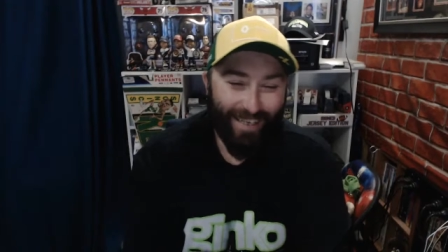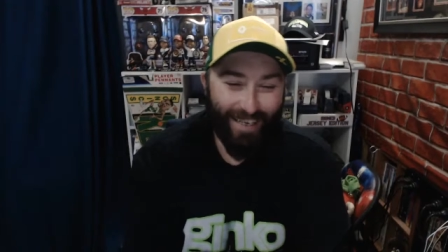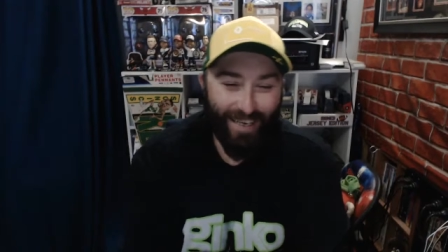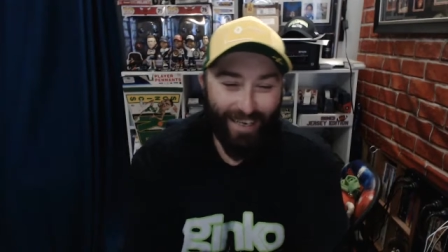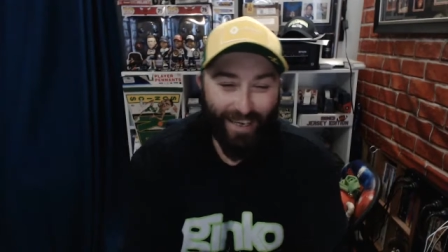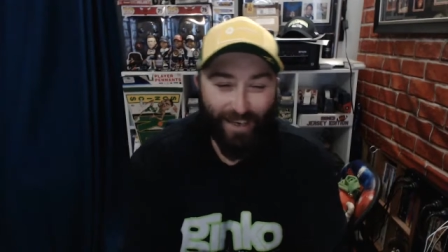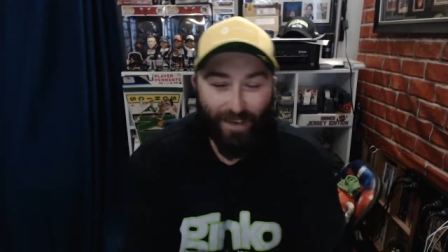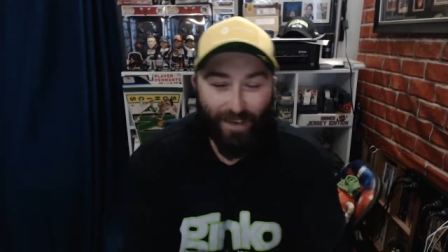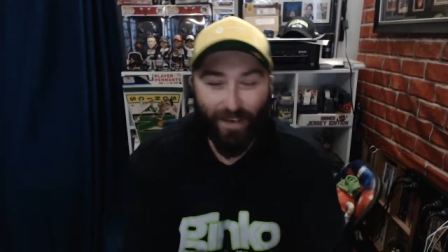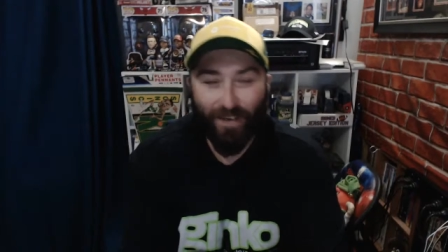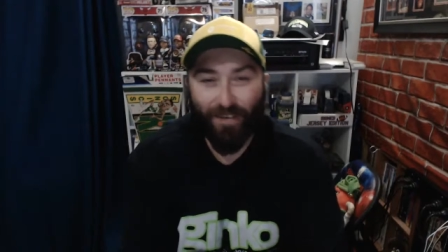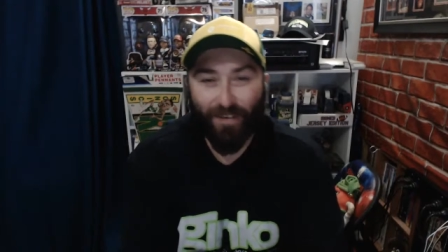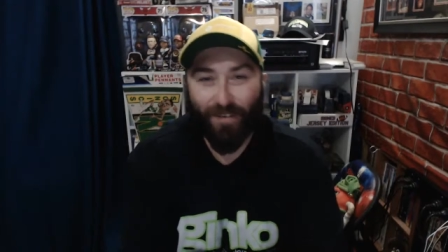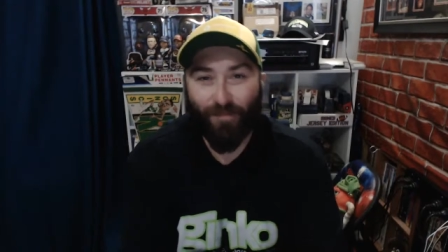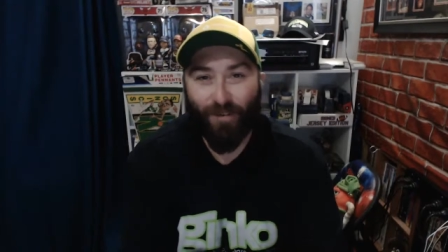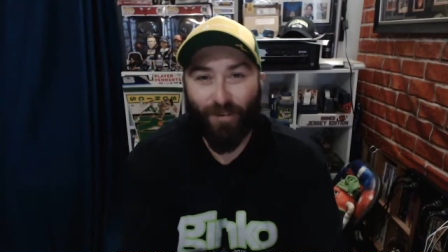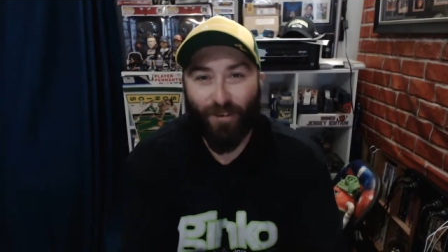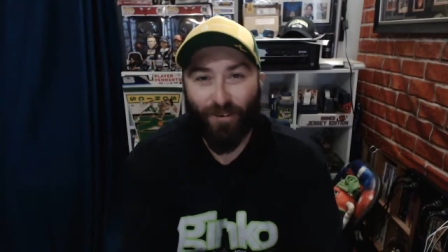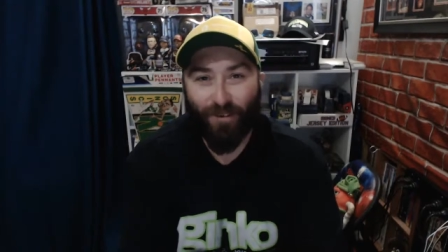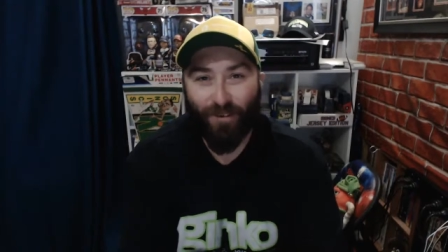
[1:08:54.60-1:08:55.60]
yeah,
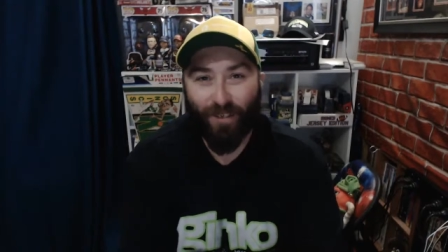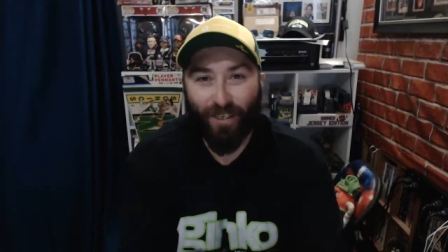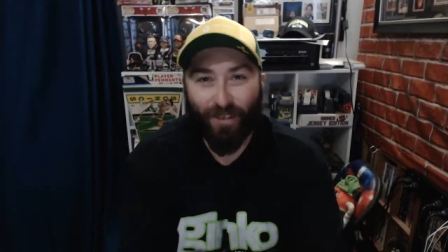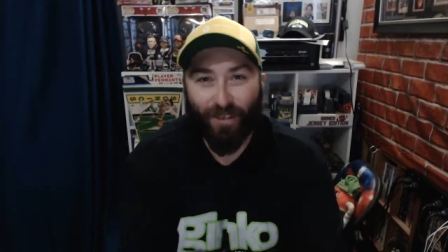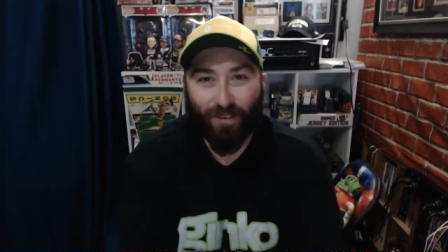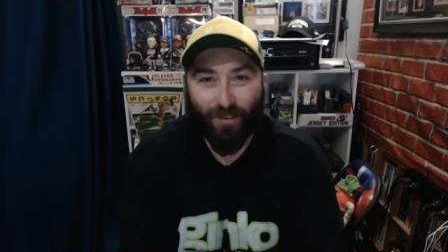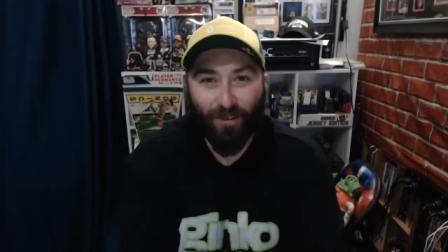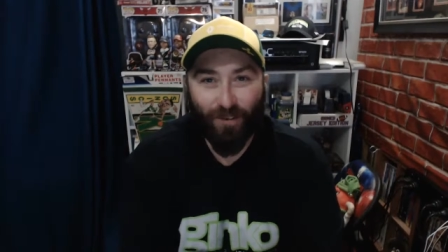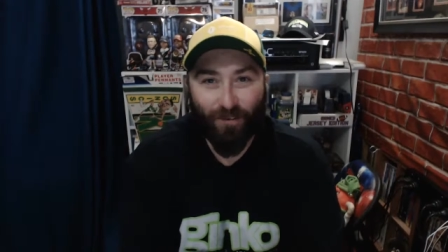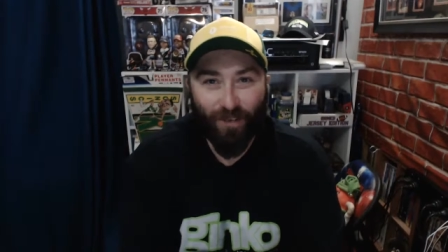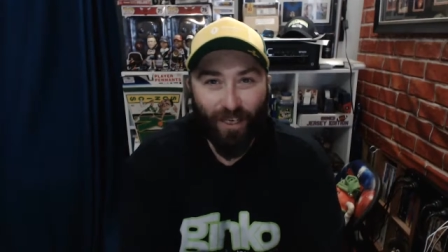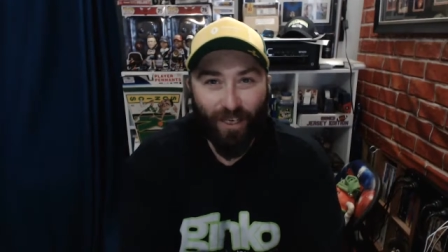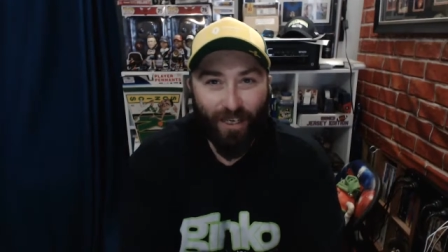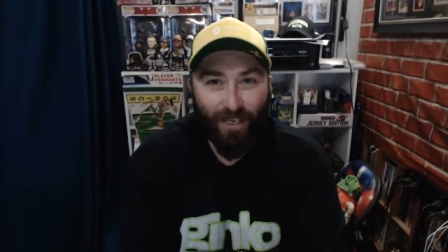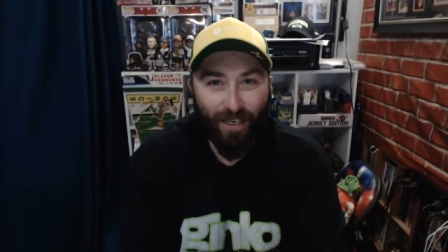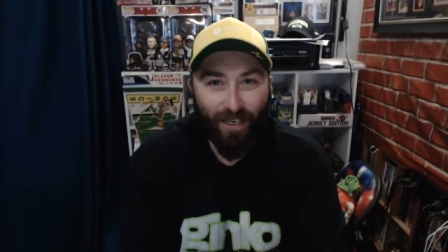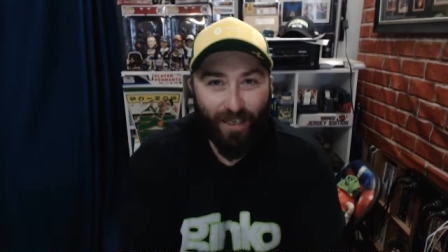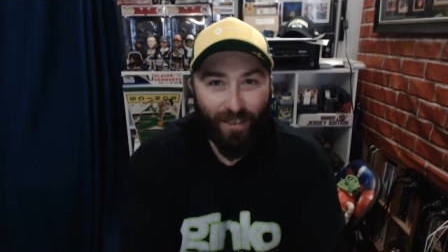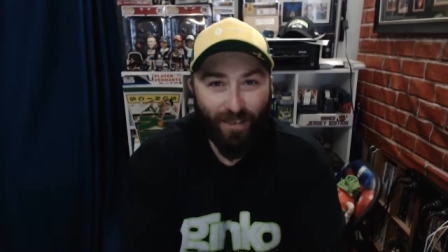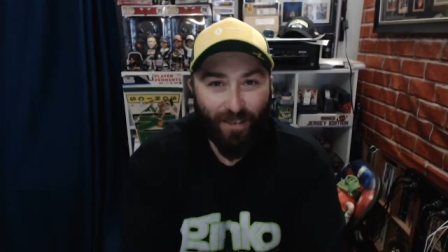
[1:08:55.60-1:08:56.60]
especially on
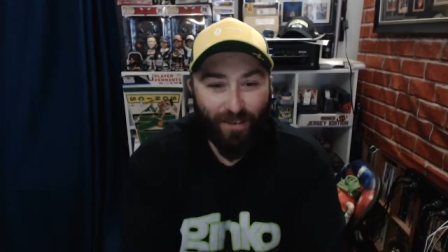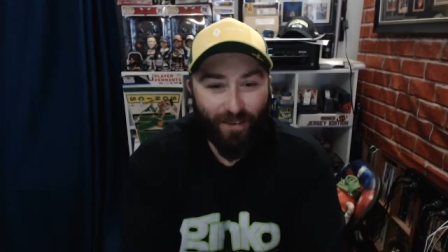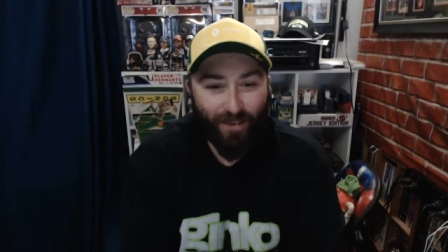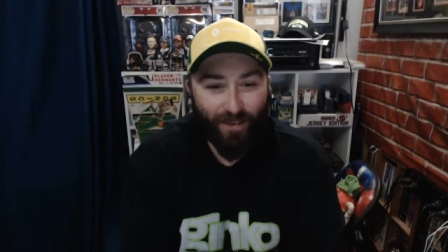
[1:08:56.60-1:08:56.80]
Eureka